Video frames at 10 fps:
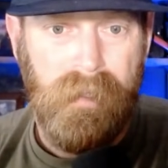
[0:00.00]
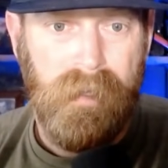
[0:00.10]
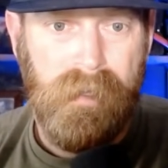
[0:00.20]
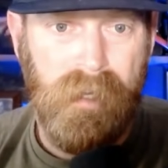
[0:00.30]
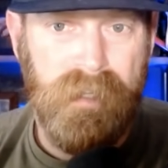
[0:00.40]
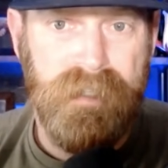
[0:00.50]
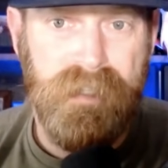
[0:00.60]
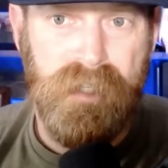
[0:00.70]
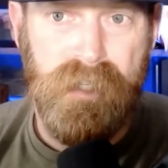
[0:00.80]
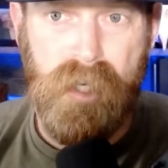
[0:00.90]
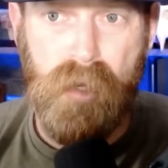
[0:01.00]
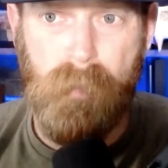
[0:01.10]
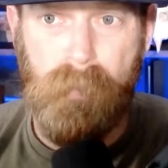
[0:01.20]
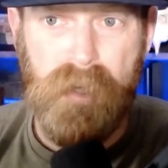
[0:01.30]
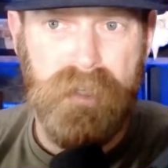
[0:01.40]
Because to the
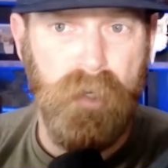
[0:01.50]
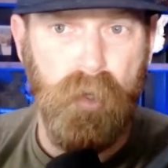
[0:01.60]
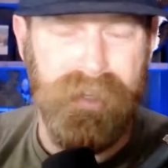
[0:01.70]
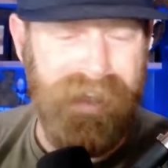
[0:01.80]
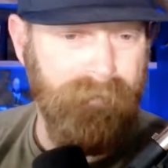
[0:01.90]
person who's never